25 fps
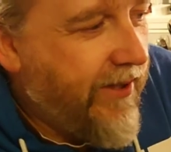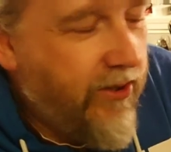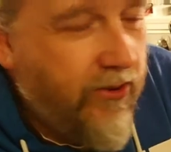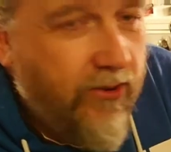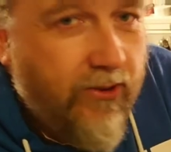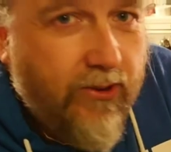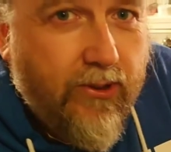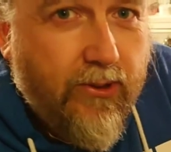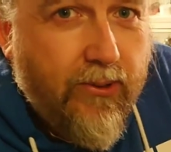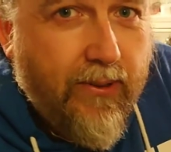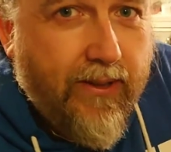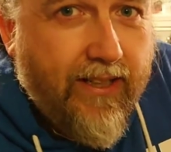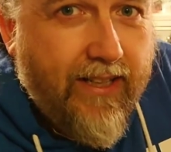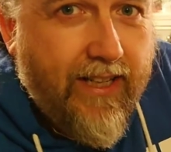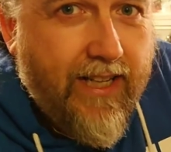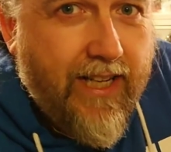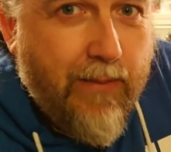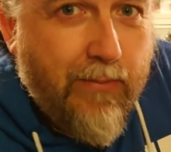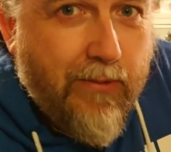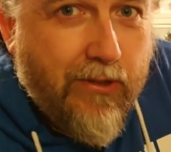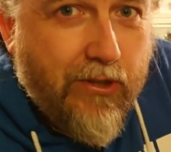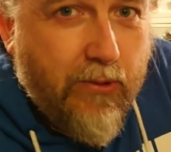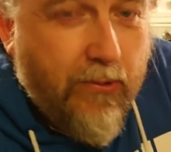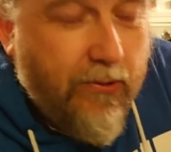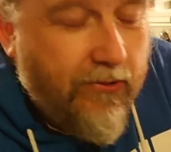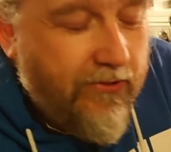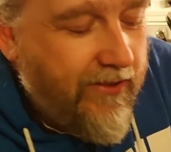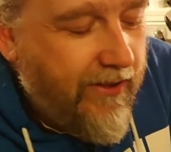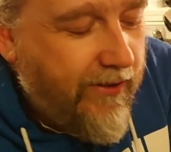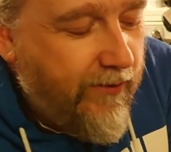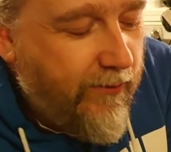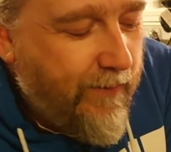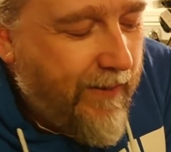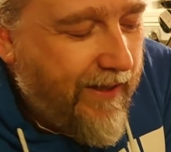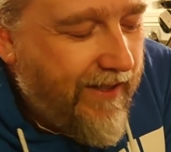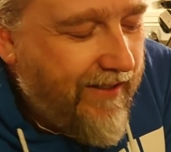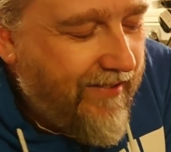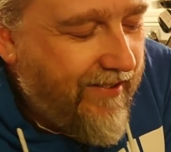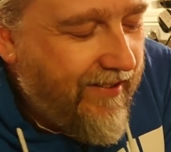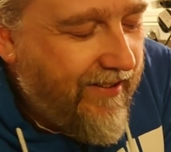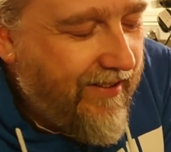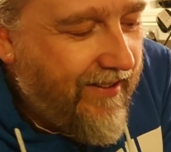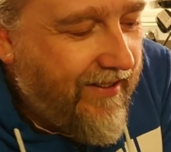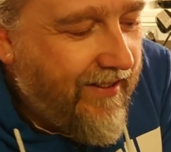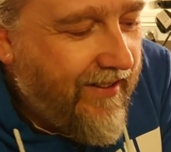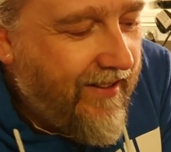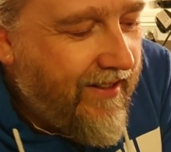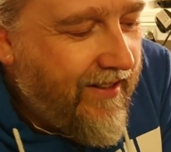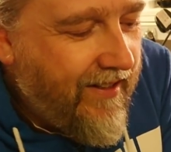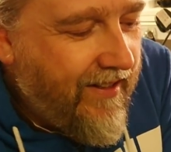So I got a quick game, which I wasn't
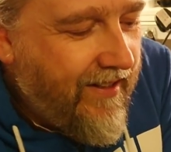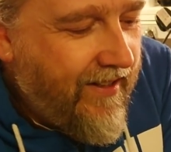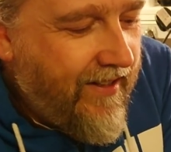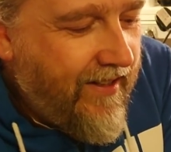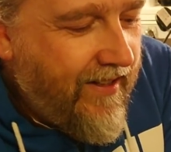expecting.